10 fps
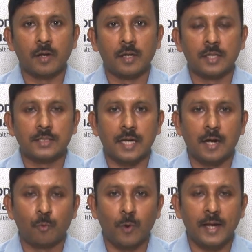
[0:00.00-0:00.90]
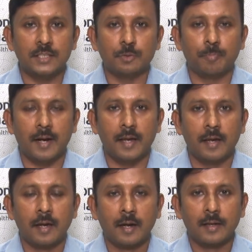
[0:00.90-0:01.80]
It is advised
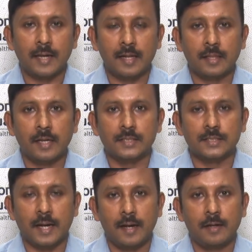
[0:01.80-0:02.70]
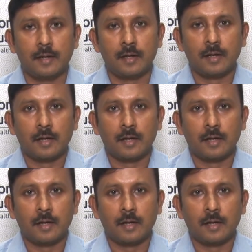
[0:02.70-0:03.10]
by Cathay SITE.